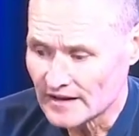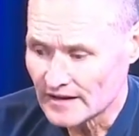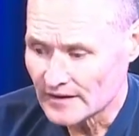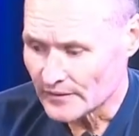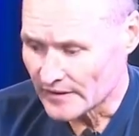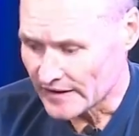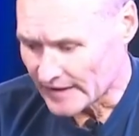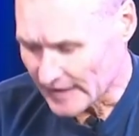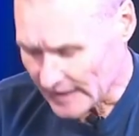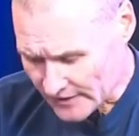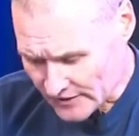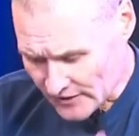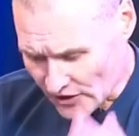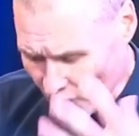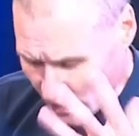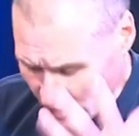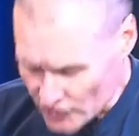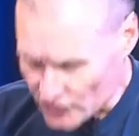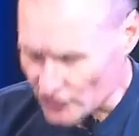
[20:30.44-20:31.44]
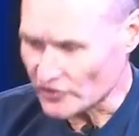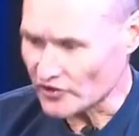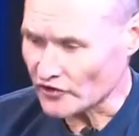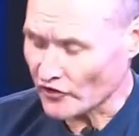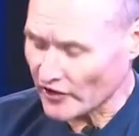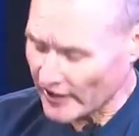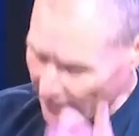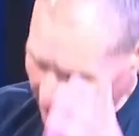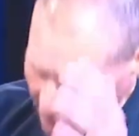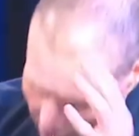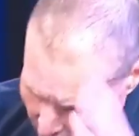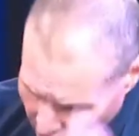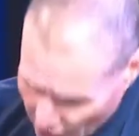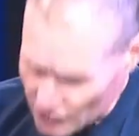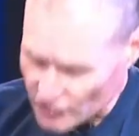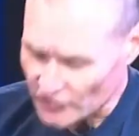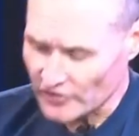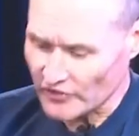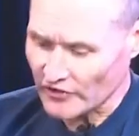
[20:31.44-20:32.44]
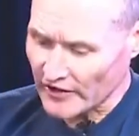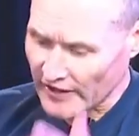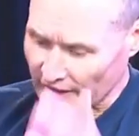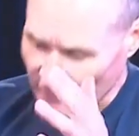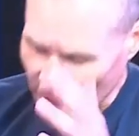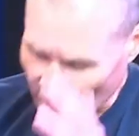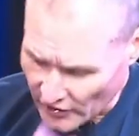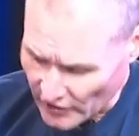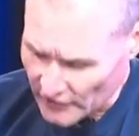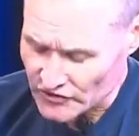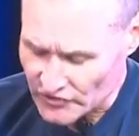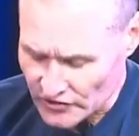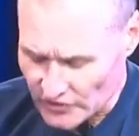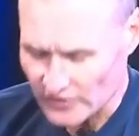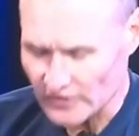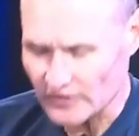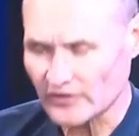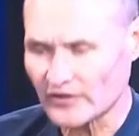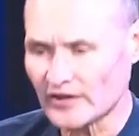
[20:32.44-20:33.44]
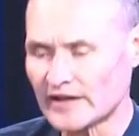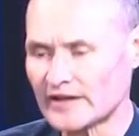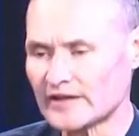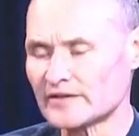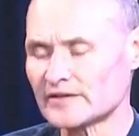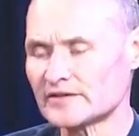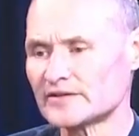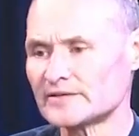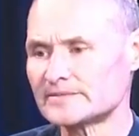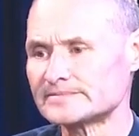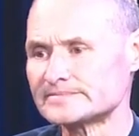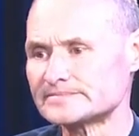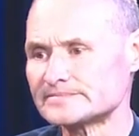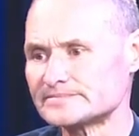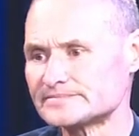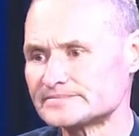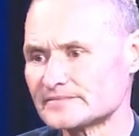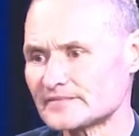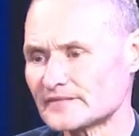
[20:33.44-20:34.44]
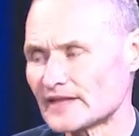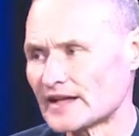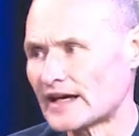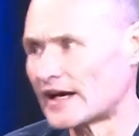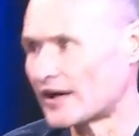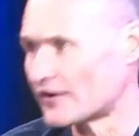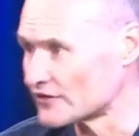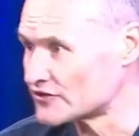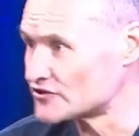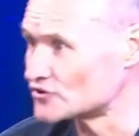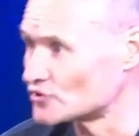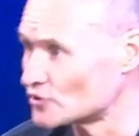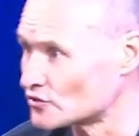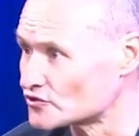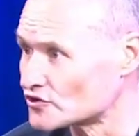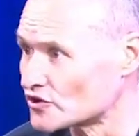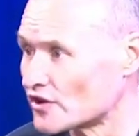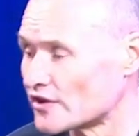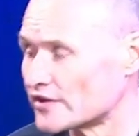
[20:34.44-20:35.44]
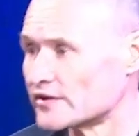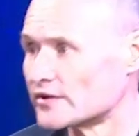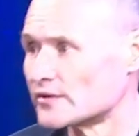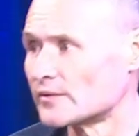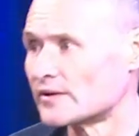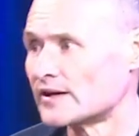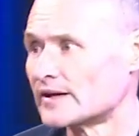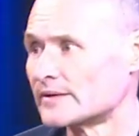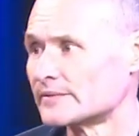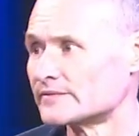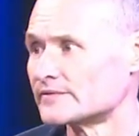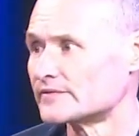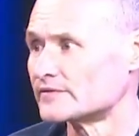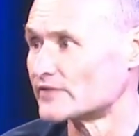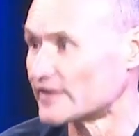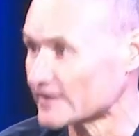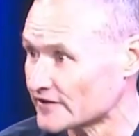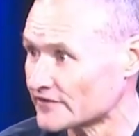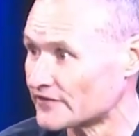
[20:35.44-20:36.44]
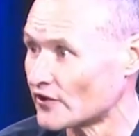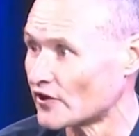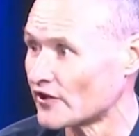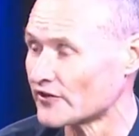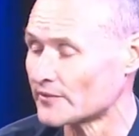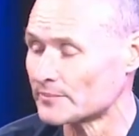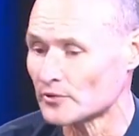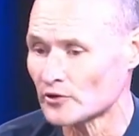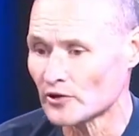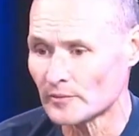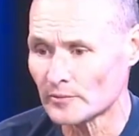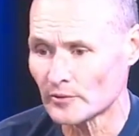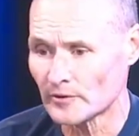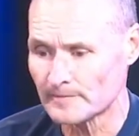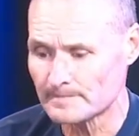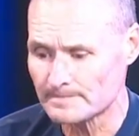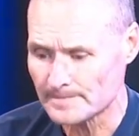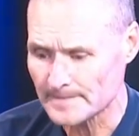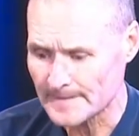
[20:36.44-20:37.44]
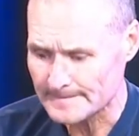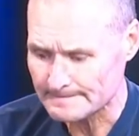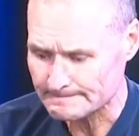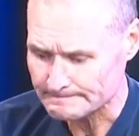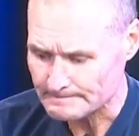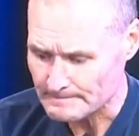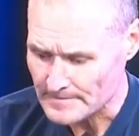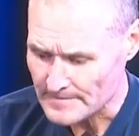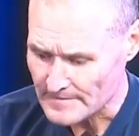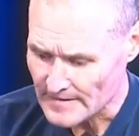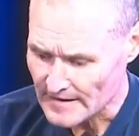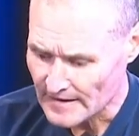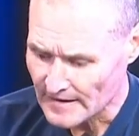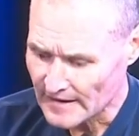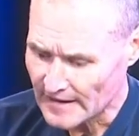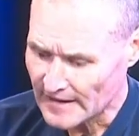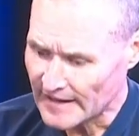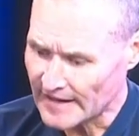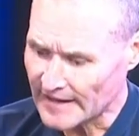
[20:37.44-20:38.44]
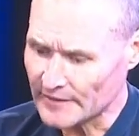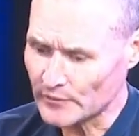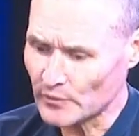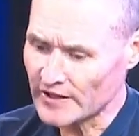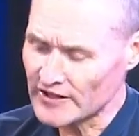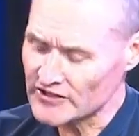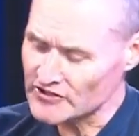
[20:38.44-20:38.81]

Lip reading: We're getting closer to the ground, closer to the ground, closer to the ground. Arron's still trying to rectify the problem. And we're